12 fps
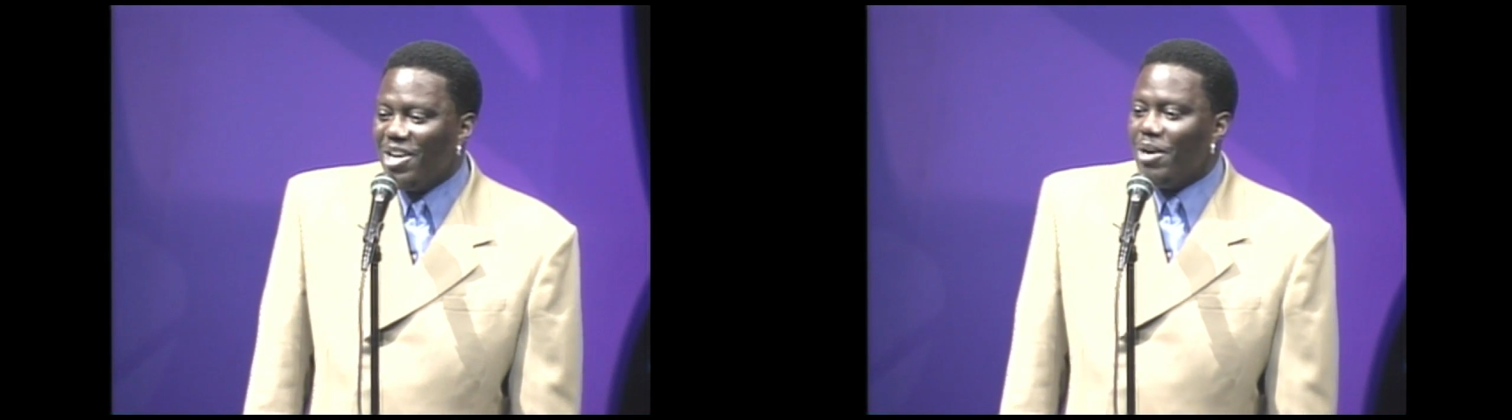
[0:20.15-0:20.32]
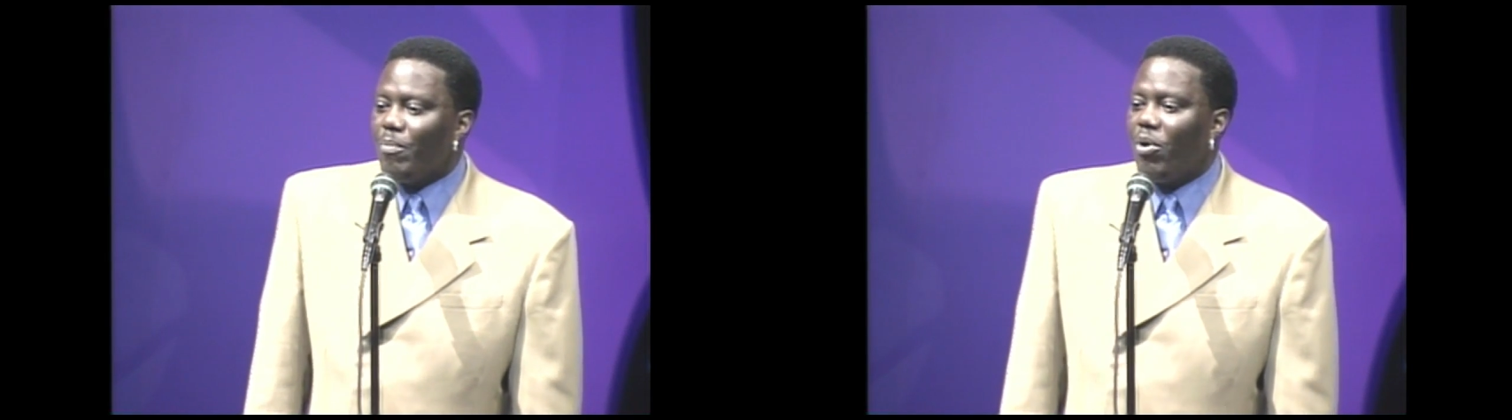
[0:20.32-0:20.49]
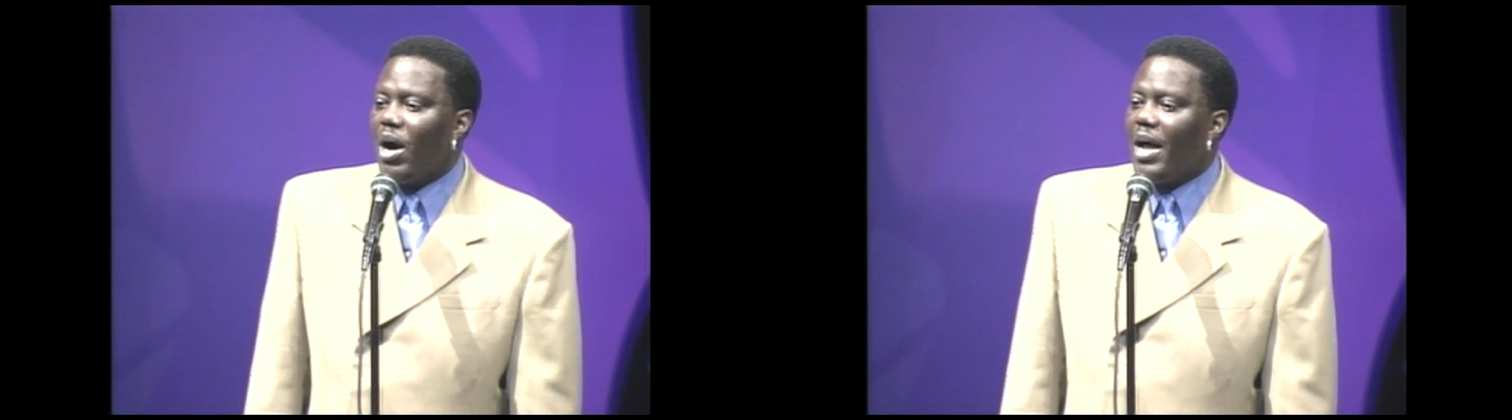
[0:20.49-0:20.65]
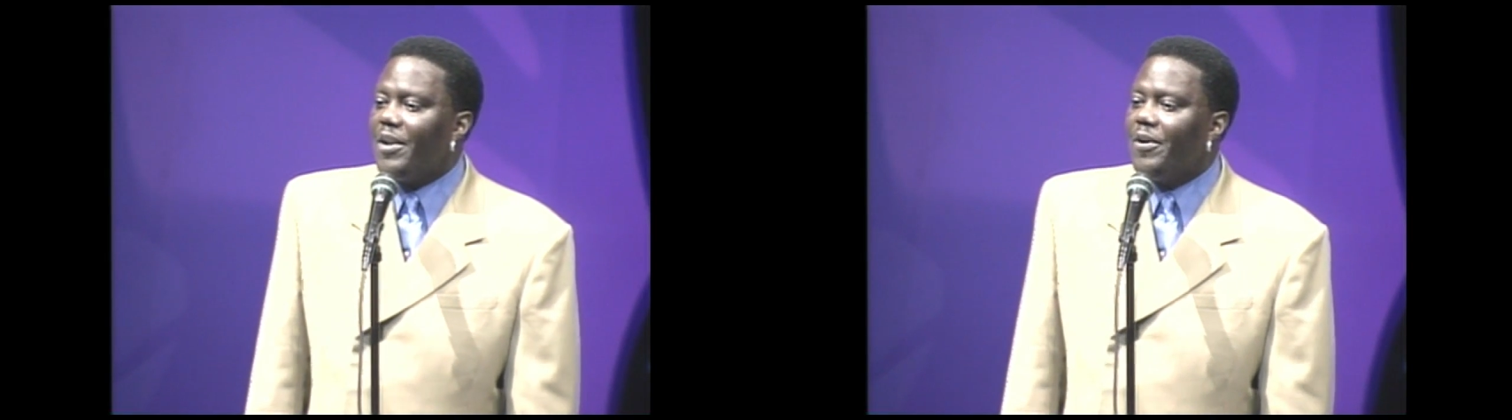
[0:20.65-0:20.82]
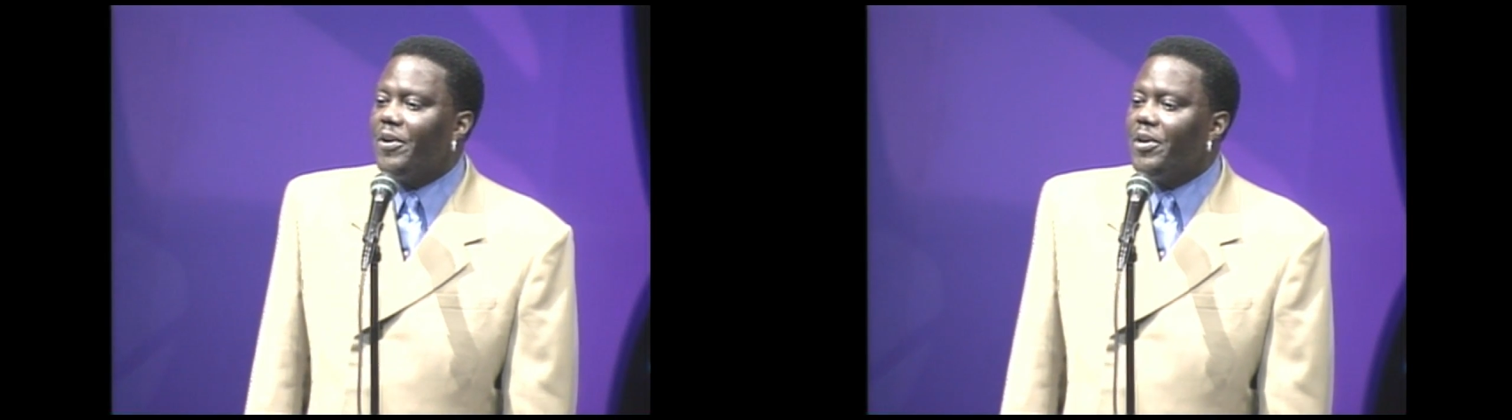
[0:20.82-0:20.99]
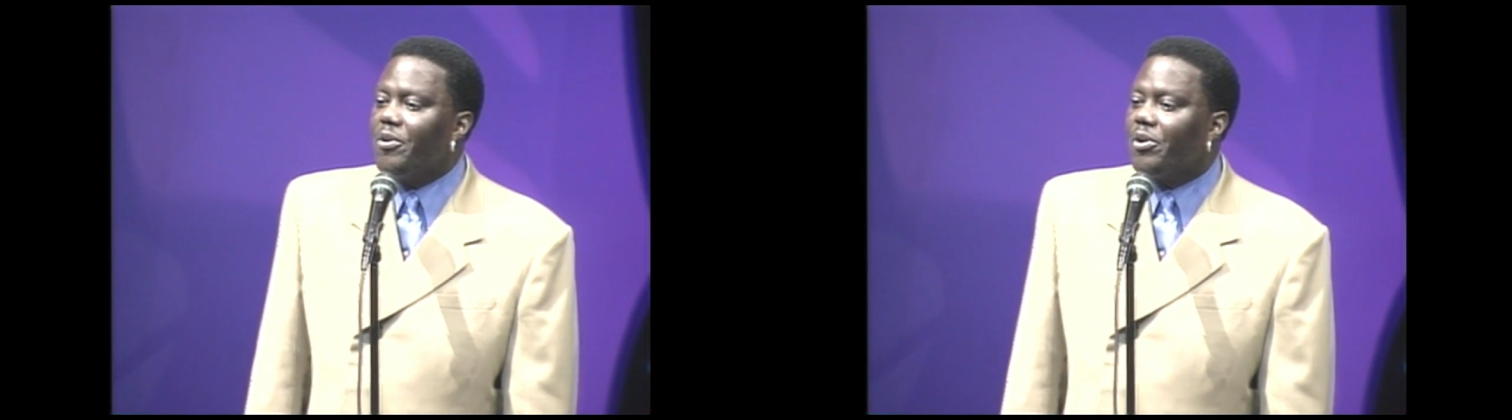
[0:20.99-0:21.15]
Boy, I
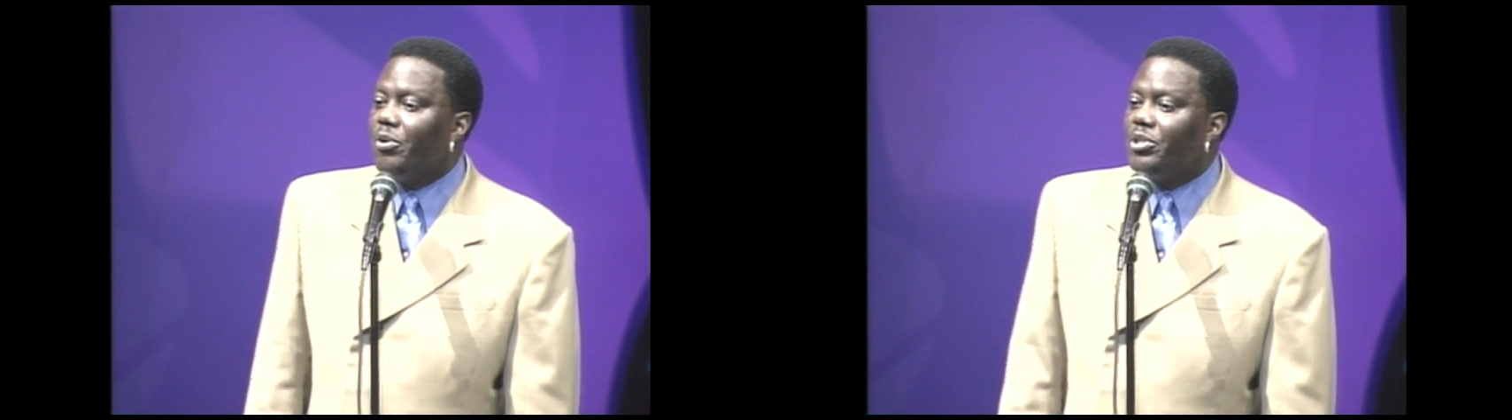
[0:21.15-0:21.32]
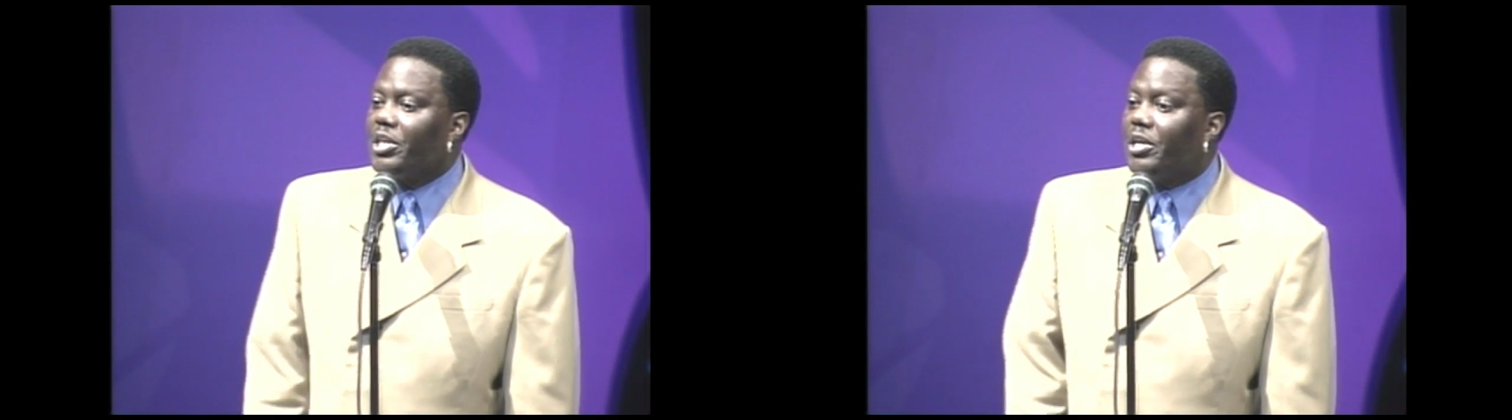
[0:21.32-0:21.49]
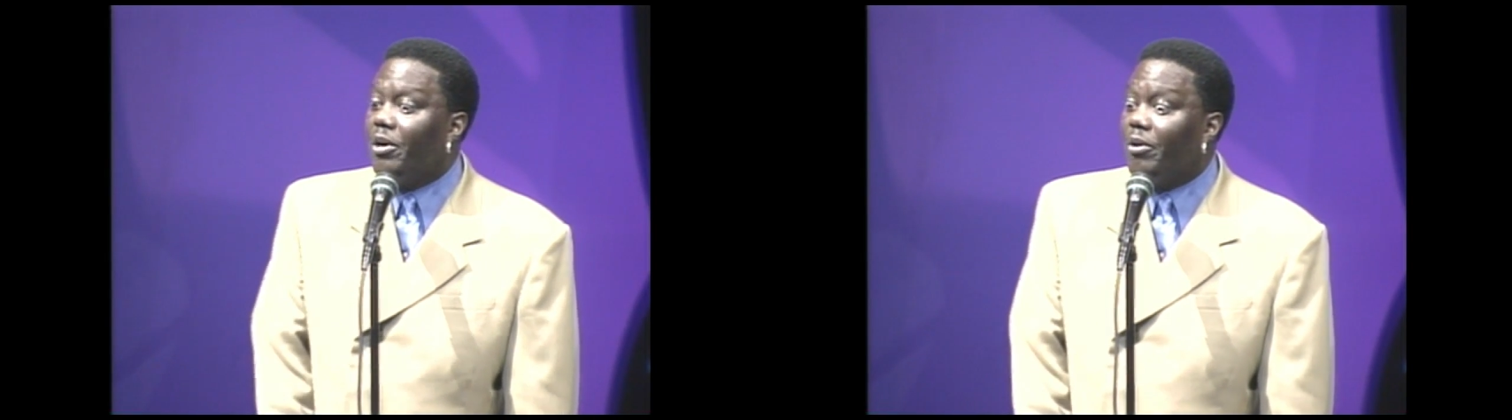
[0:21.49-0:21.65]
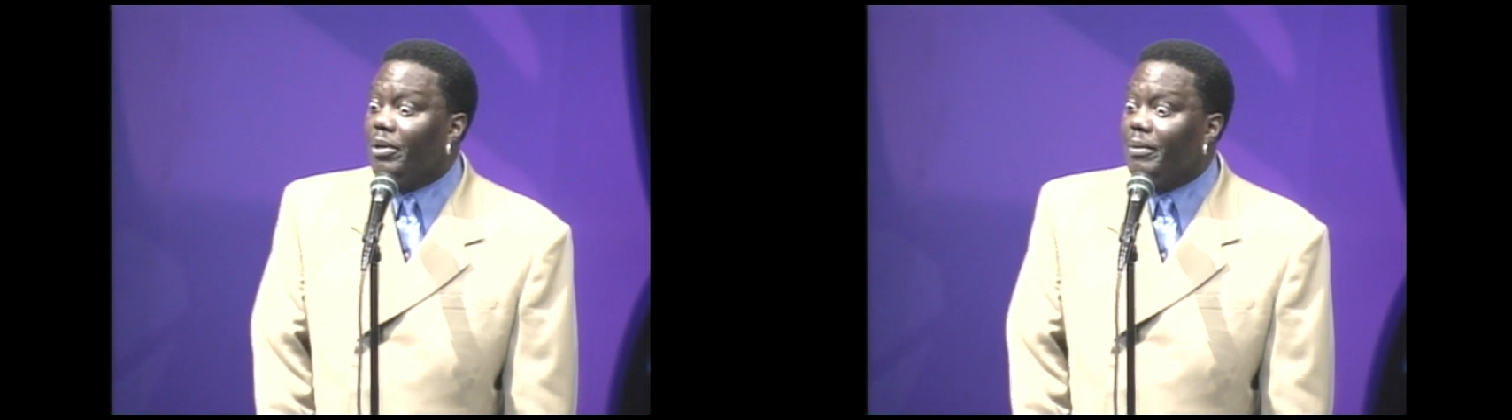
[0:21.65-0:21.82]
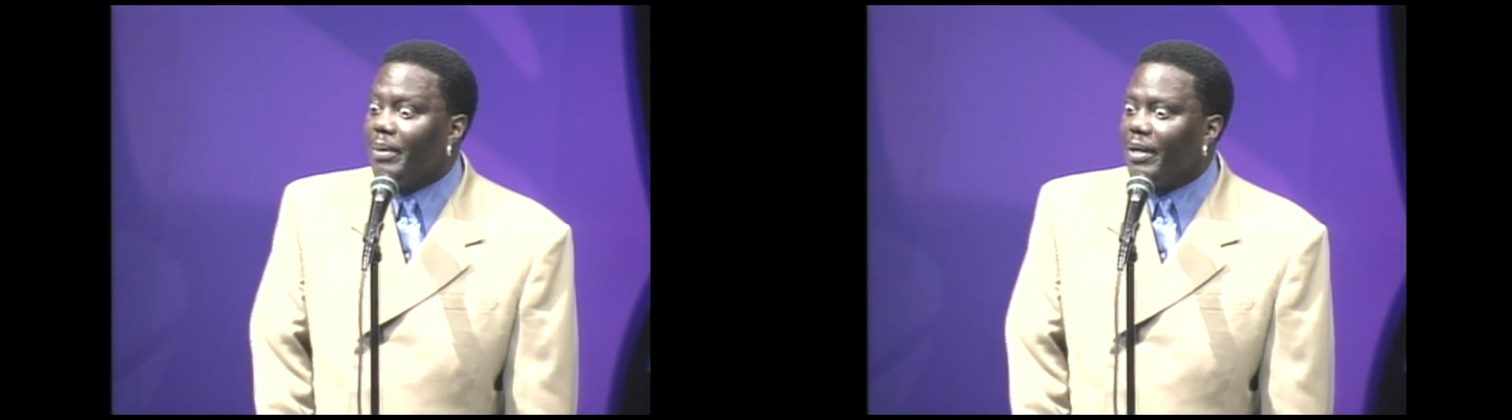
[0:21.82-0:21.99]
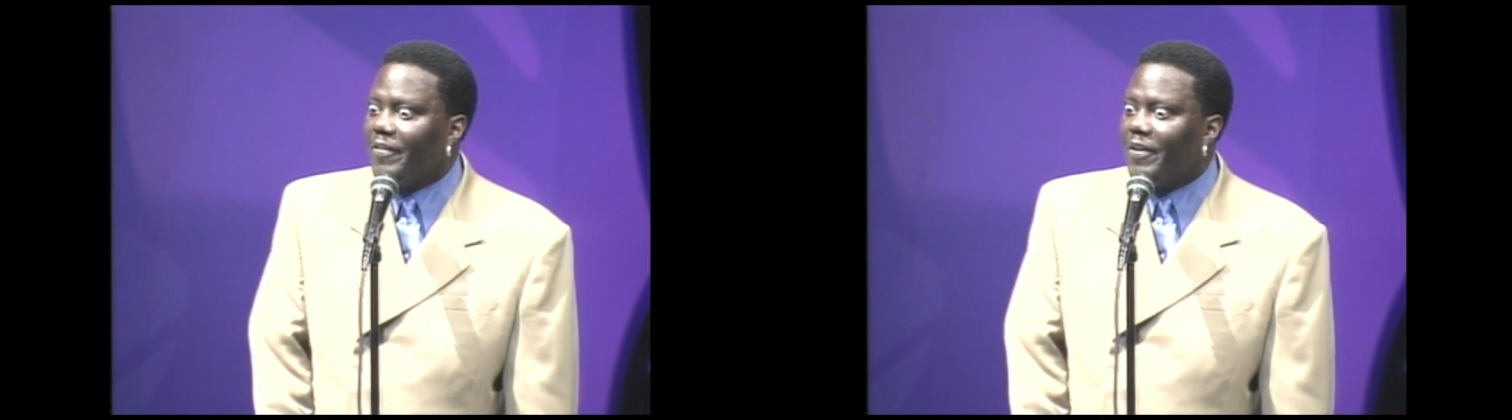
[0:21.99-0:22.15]
know your coochie colder,
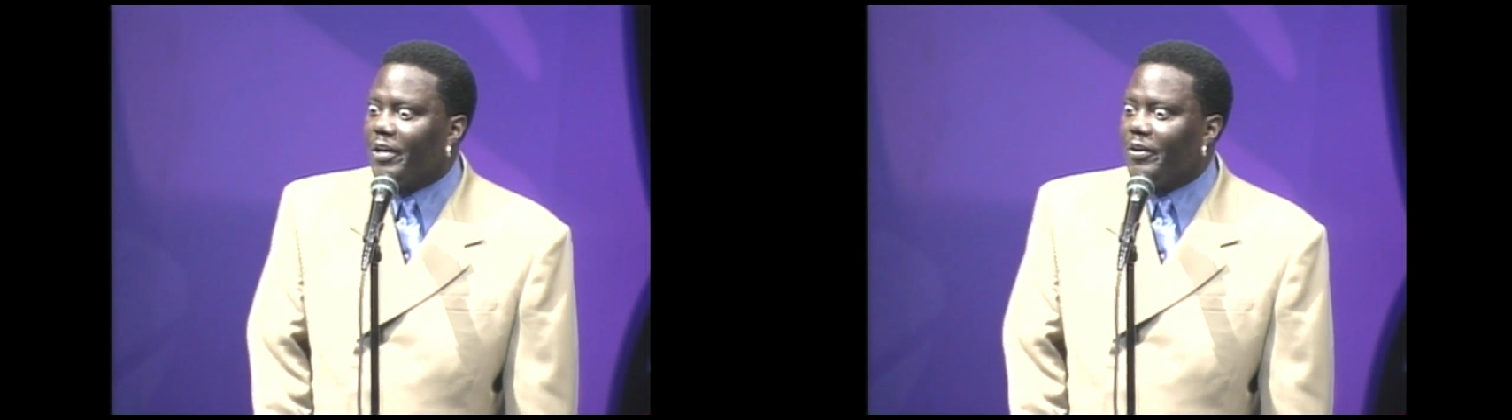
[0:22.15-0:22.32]
motherfucker.